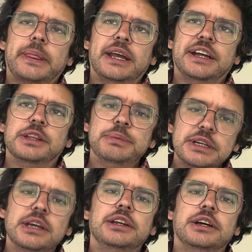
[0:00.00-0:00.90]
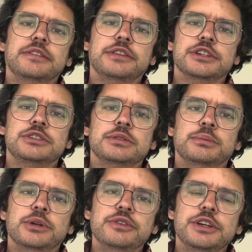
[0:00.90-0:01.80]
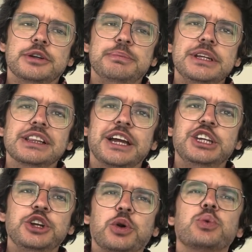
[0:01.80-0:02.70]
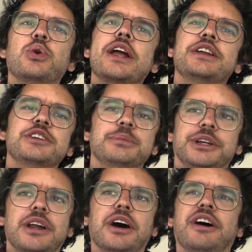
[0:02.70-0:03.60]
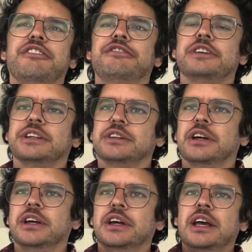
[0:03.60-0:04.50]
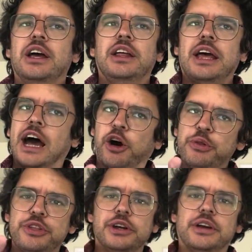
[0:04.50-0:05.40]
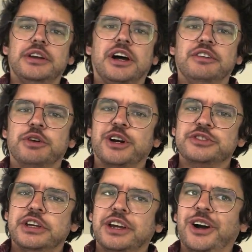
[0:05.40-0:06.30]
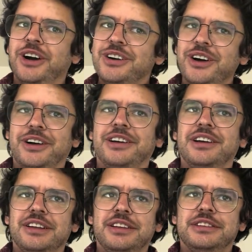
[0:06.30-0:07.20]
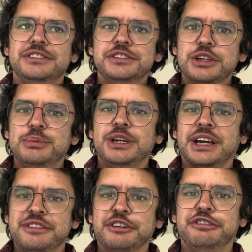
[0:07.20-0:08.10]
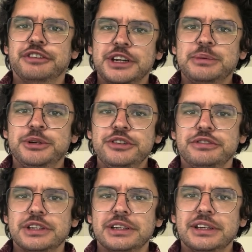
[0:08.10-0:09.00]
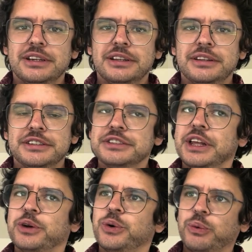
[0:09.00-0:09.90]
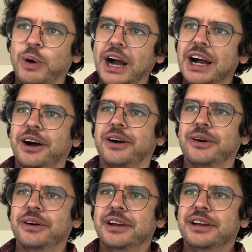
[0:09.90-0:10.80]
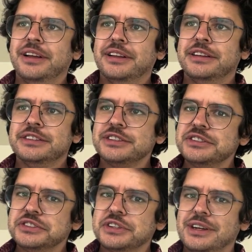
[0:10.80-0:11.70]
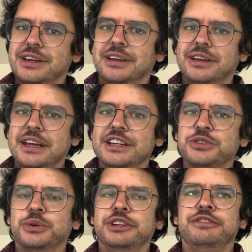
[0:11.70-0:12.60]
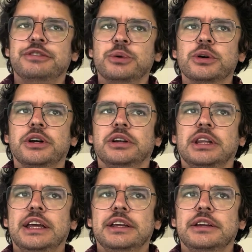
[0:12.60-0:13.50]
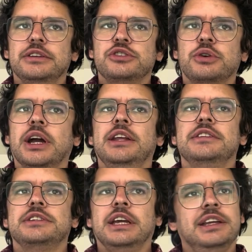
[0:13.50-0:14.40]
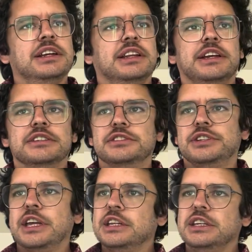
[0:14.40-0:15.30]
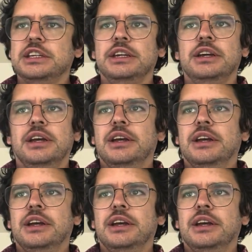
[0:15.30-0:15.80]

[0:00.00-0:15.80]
at the beginning of this movie to be like, random enough and out there enough where I was like, this is going to be kind of a funny movie. This is like, oh, wow. This is A24 like trying its hand at like a zany